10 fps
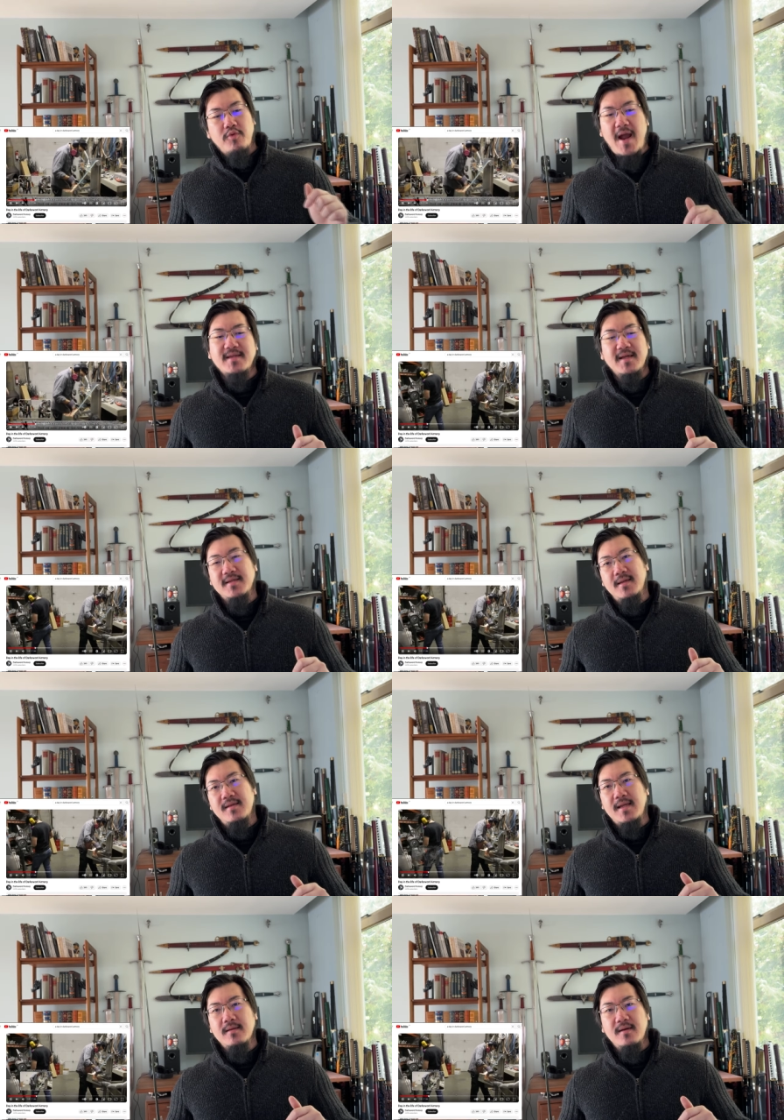practice
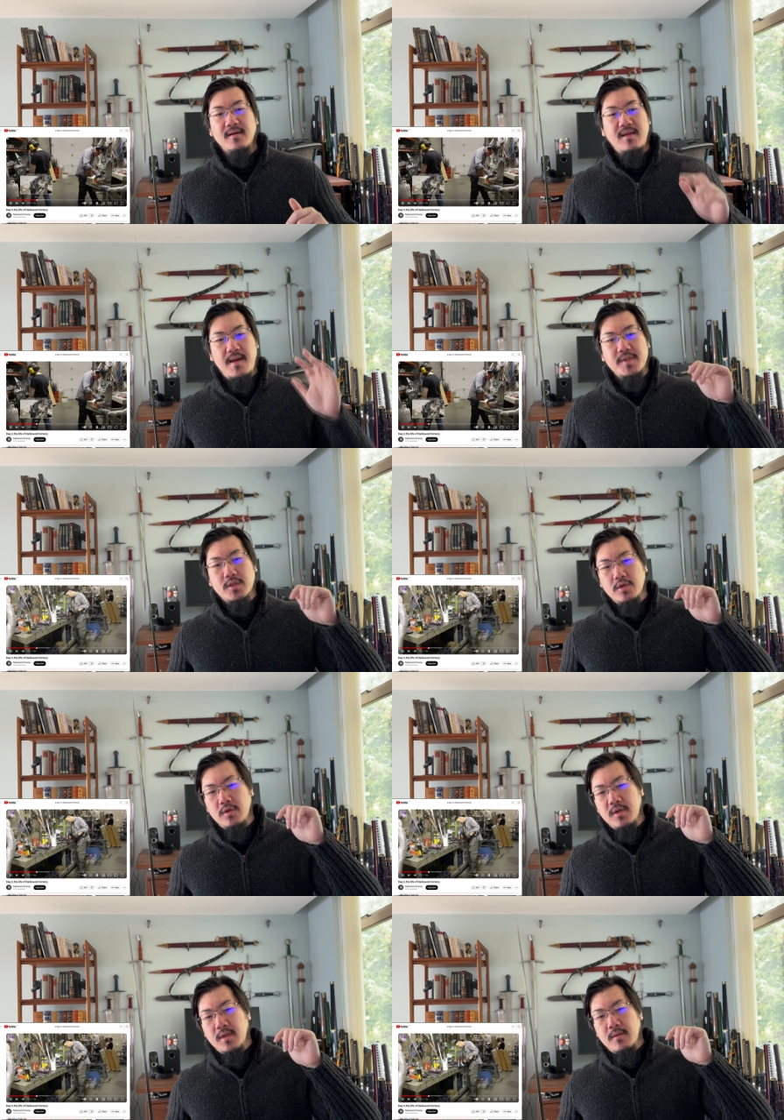that attempts
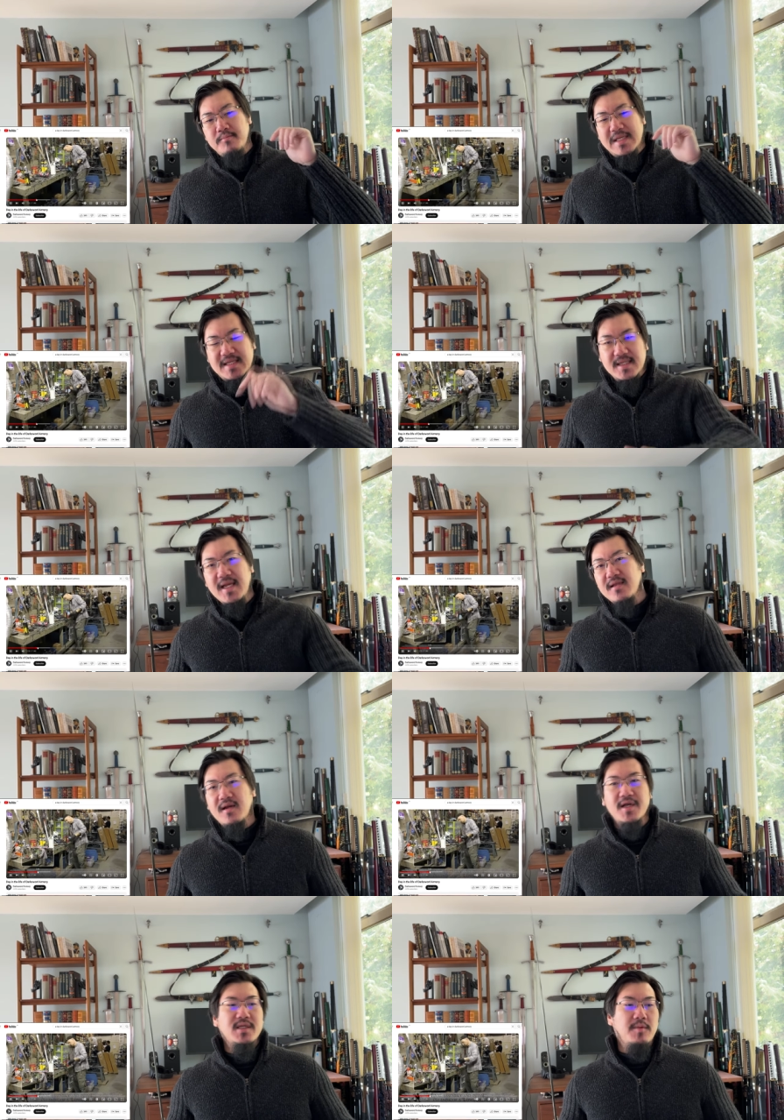to mislead
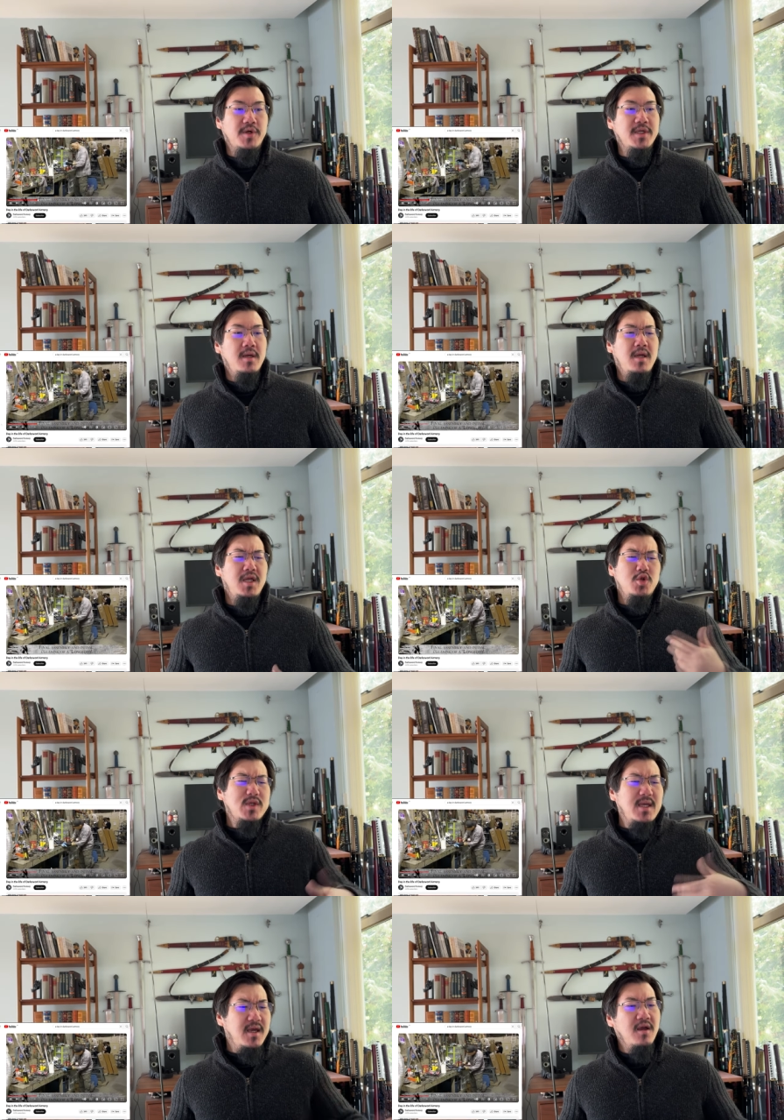customers into
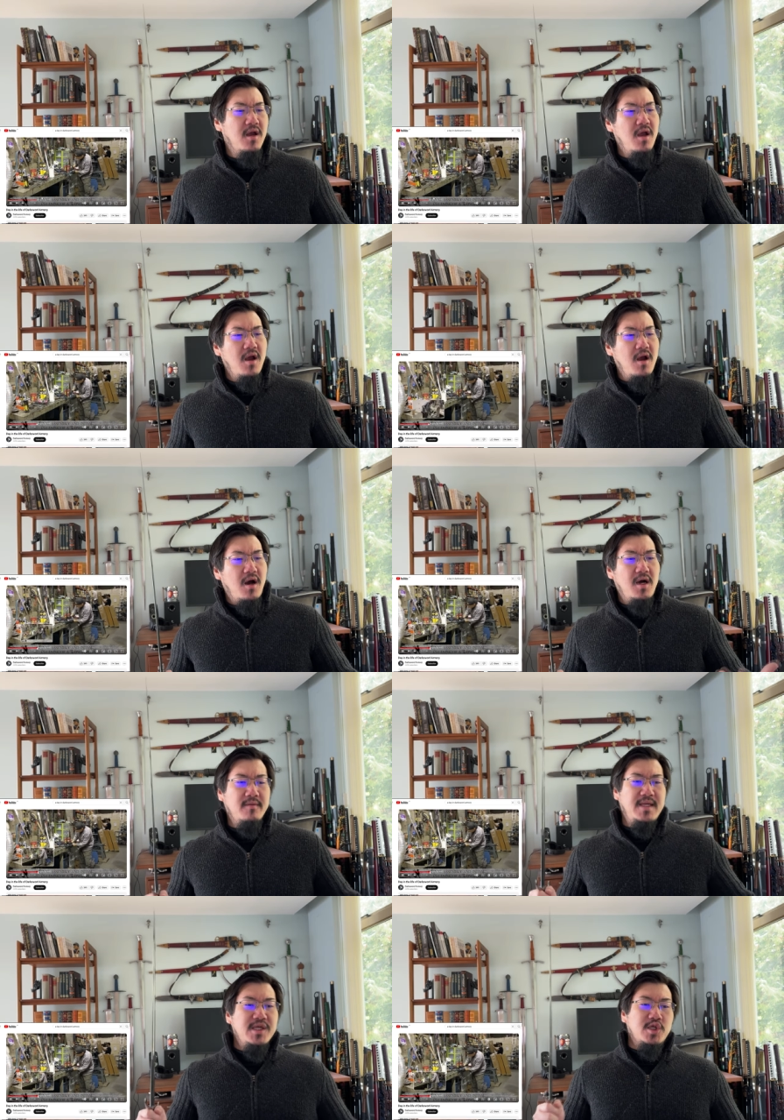thinking all
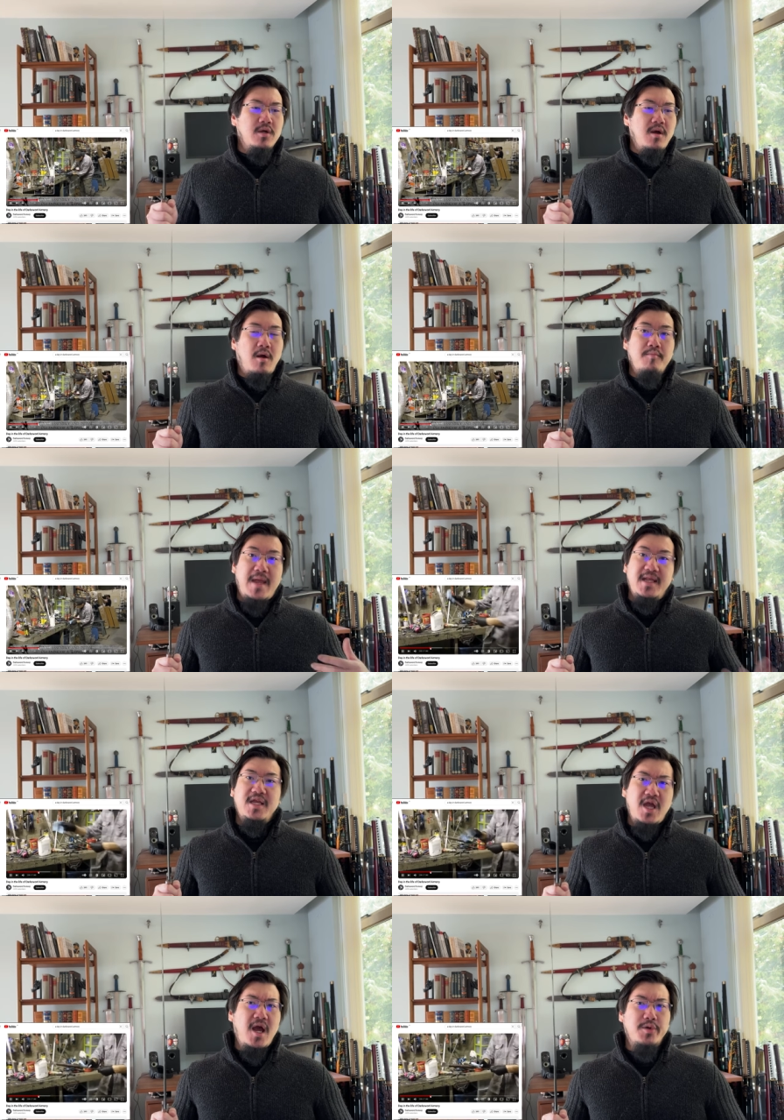of these are made
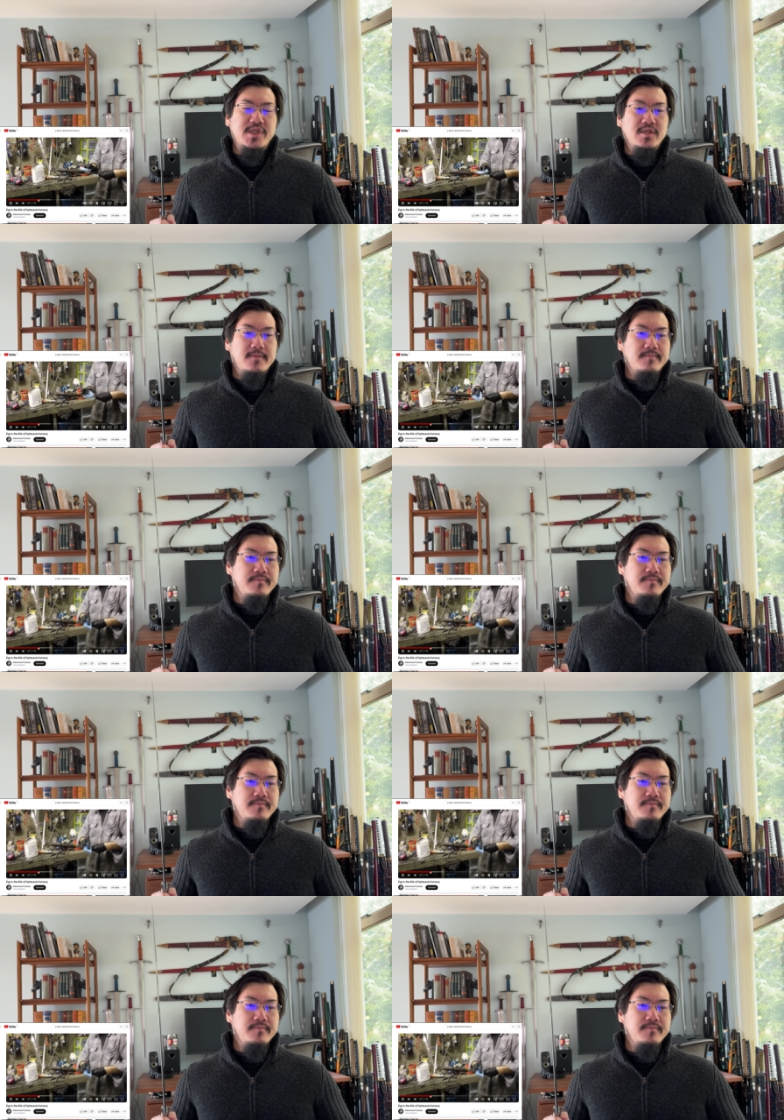in house,